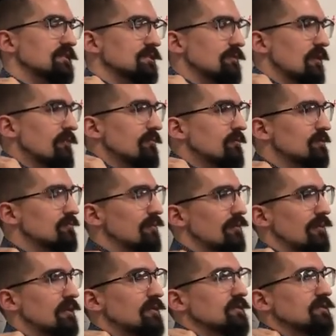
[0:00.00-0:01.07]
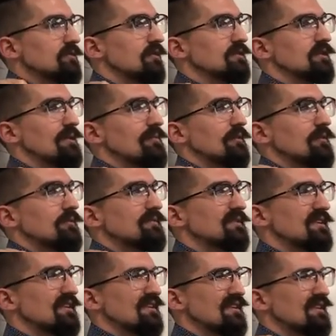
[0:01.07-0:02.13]
because when I first read about this a long time ago, it was
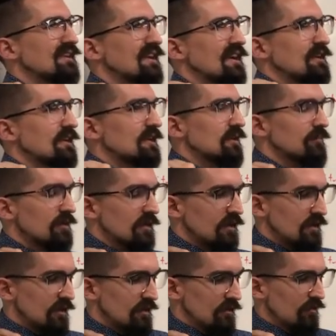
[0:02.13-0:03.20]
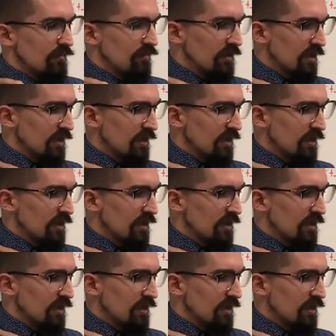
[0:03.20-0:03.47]
like, uh, I kind of get it, but I kind of don't.